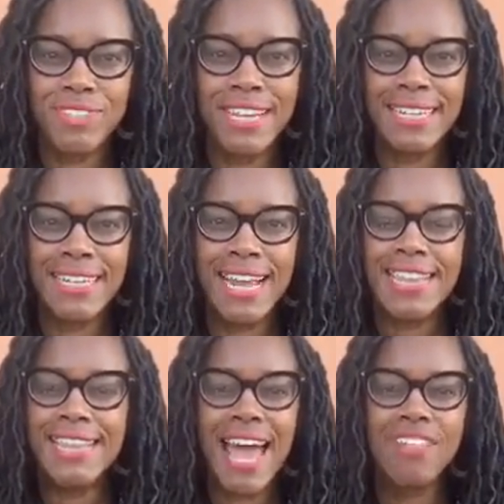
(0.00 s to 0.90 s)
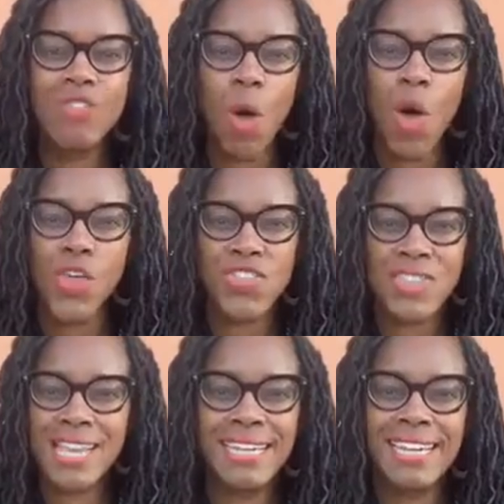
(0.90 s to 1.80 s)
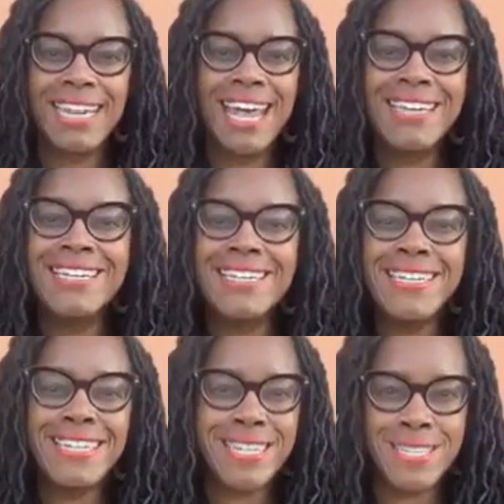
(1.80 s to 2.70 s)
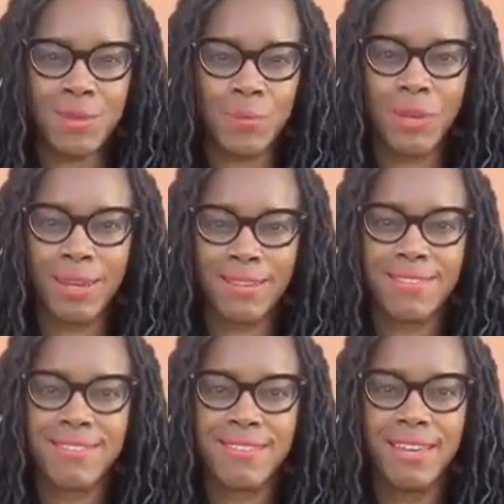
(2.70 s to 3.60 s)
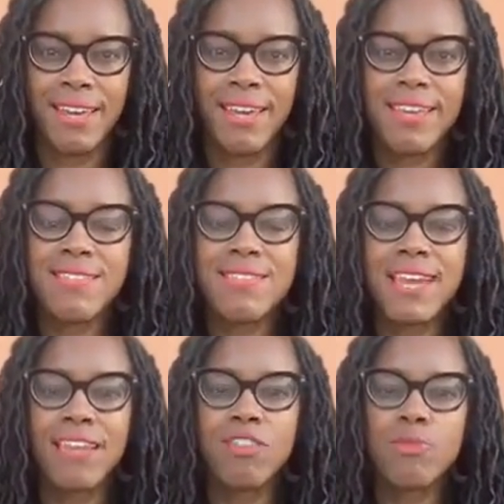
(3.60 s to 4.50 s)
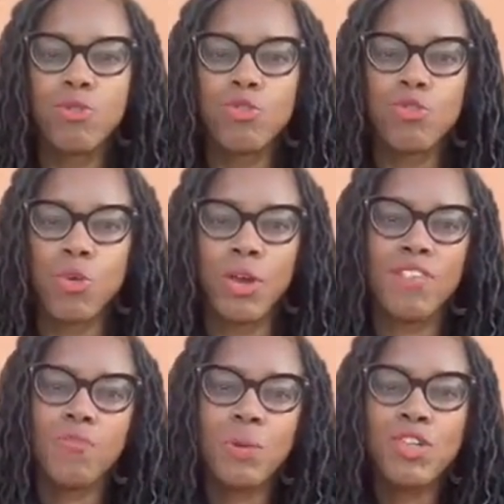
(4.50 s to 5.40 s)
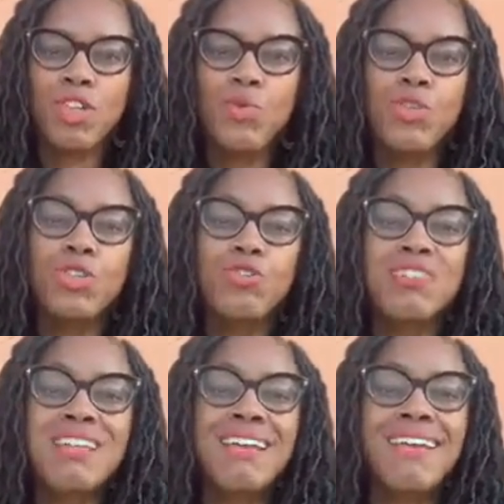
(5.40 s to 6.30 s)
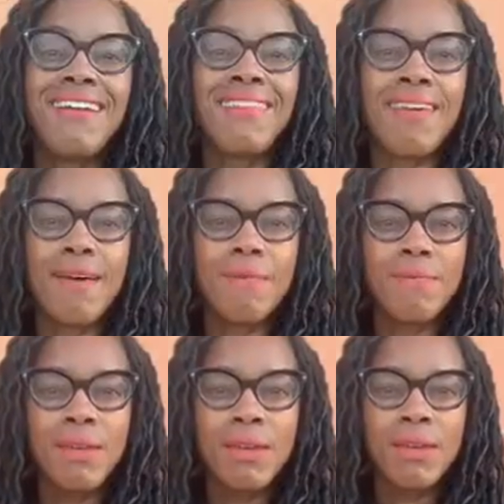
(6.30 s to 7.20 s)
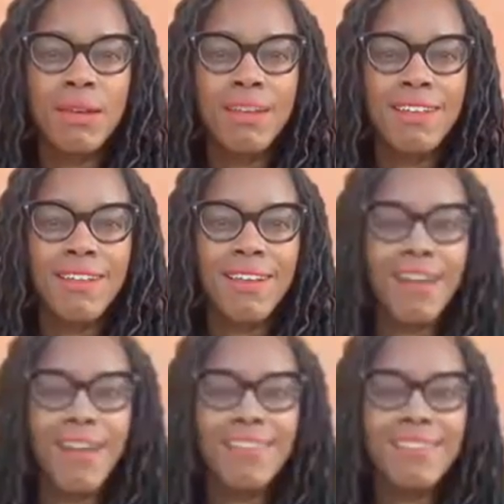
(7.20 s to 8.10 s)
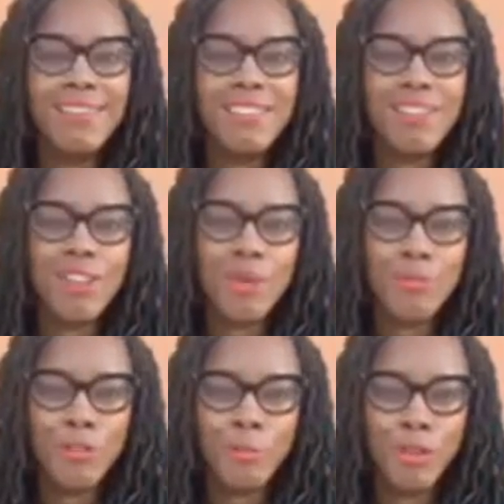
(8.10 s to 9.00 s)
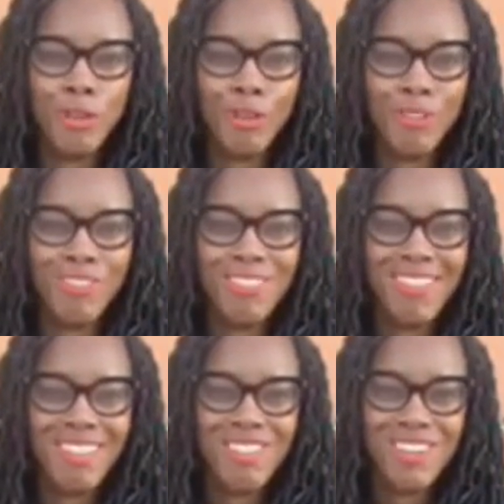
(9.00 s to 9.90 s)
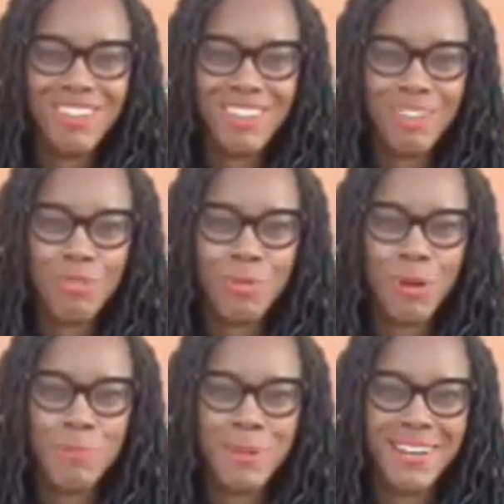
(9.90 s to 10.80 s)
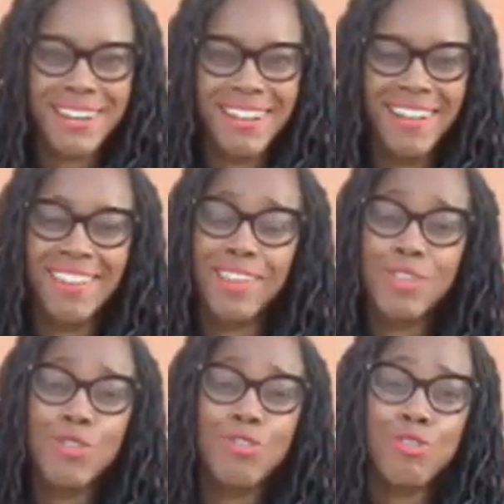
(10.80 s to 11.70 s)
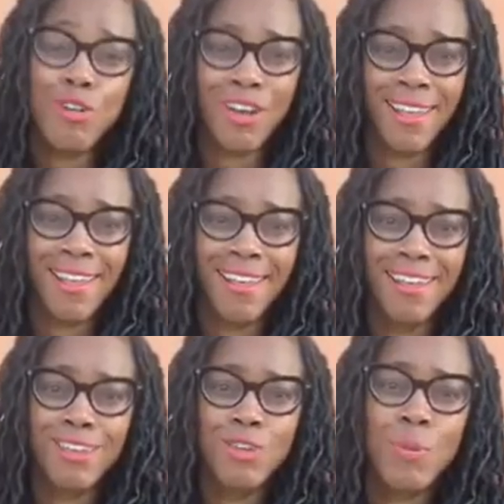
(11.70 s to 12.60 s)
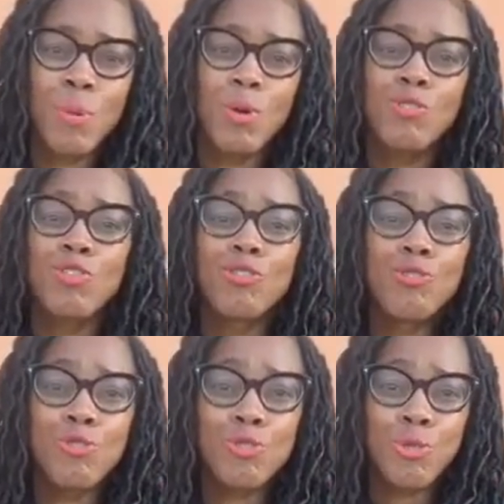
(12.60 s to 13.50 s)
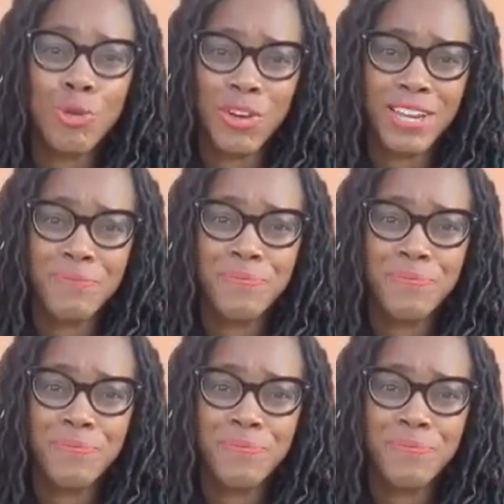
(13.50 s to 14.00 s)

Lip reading: right? That's all selling an idea to someone is telling them your story, especially when you're selling them ideas that come from you. That's your intellectual property. That's your journey, your personal story,